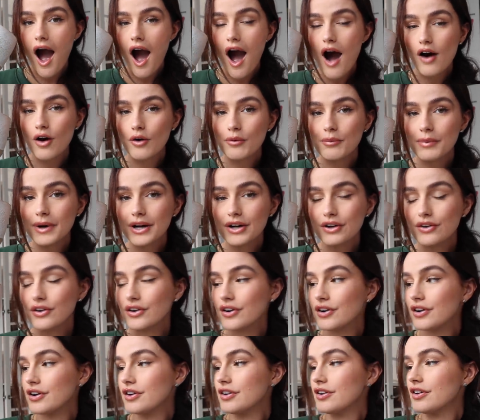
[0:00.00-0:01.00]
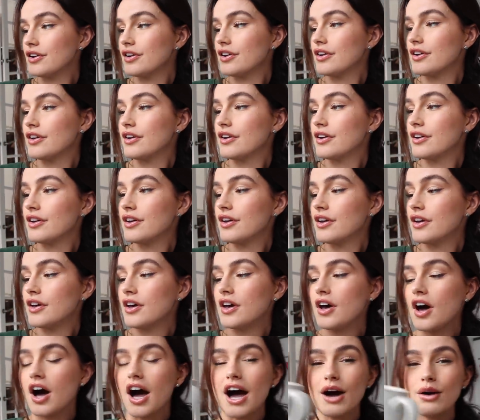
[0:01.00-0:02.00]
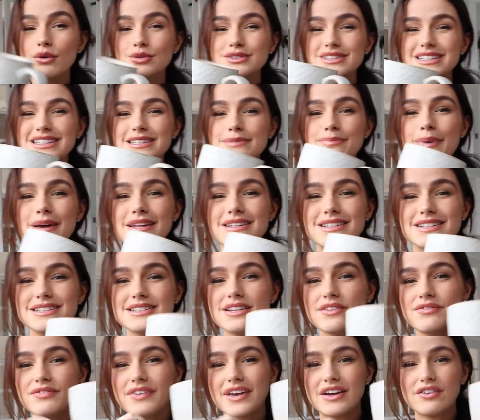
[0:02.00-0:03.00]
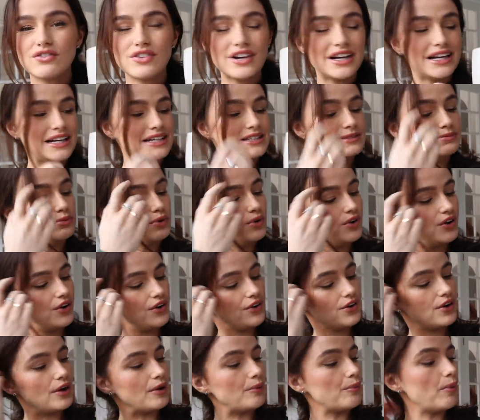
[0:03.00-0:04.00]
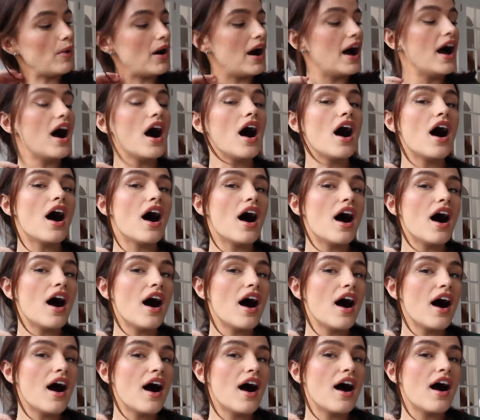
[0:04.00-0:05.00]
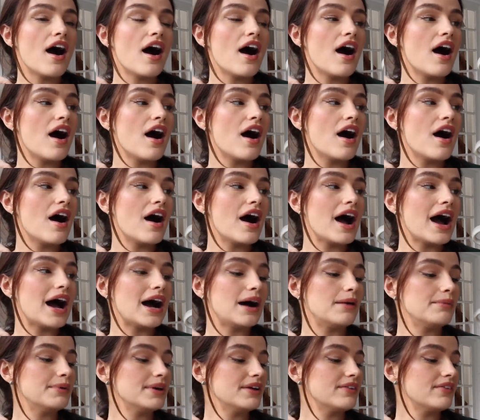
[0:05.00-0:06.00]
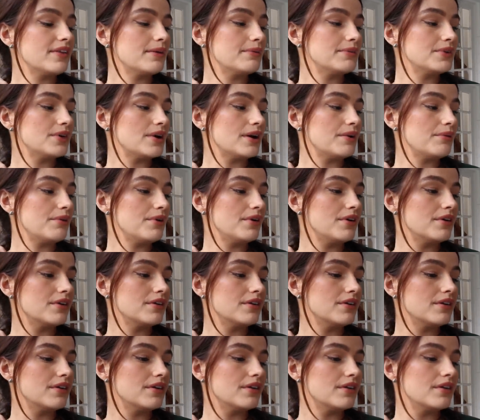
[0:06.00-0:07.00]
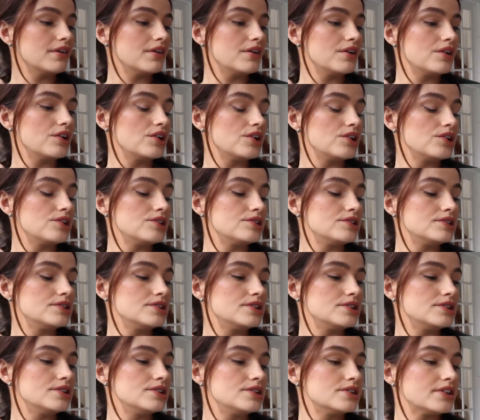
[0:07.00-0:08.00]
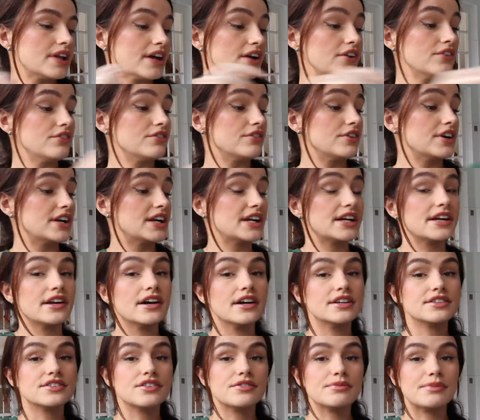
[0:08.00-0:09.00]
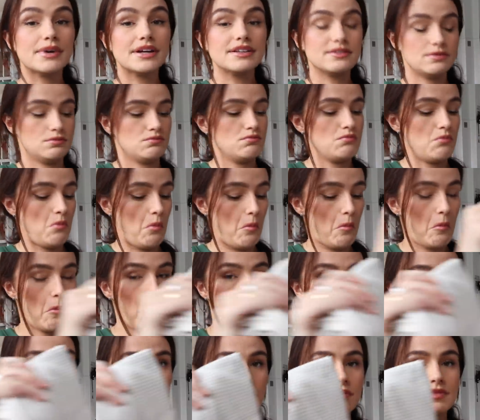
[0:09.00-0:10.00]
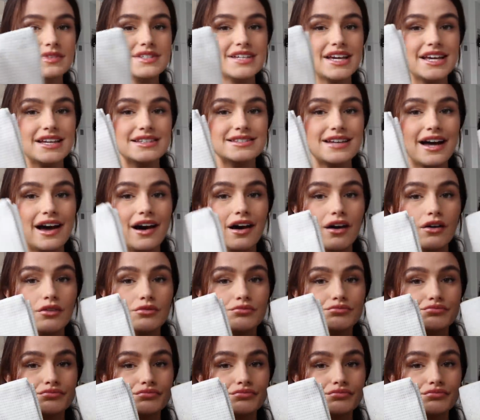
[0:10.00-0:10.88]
Oh my god, I was expecting something really small. I don't know what. How many of them do I want? They go really nice with like tea towel.